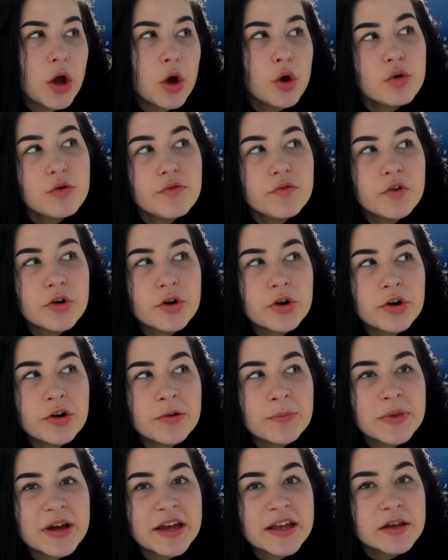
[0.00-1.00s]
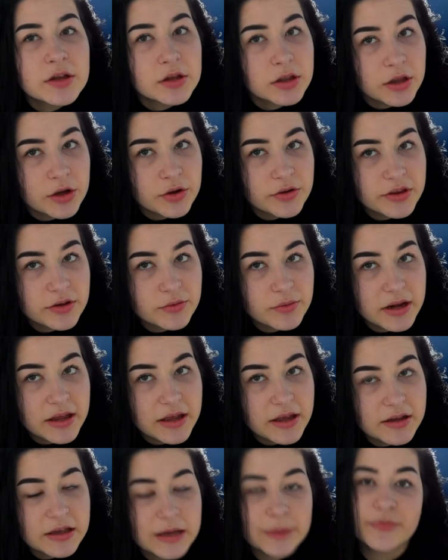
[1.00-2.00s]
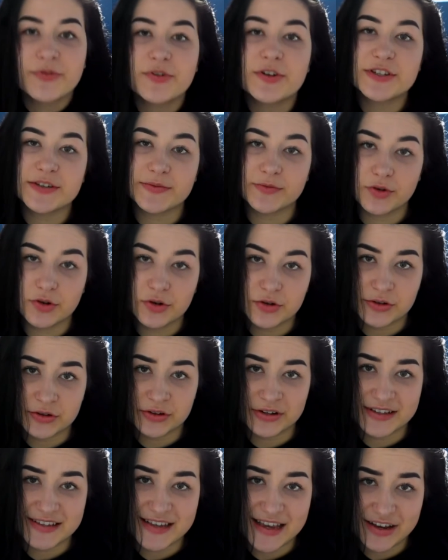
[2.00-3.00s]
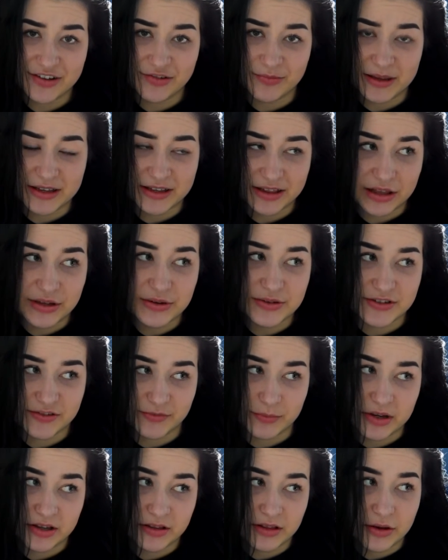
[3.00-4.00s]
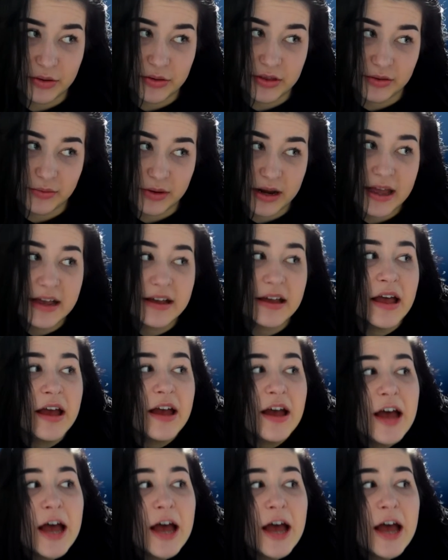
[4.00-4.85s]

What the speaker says: over my clothing rack. I'm first of course gonna take off my clothes off my clothing rack,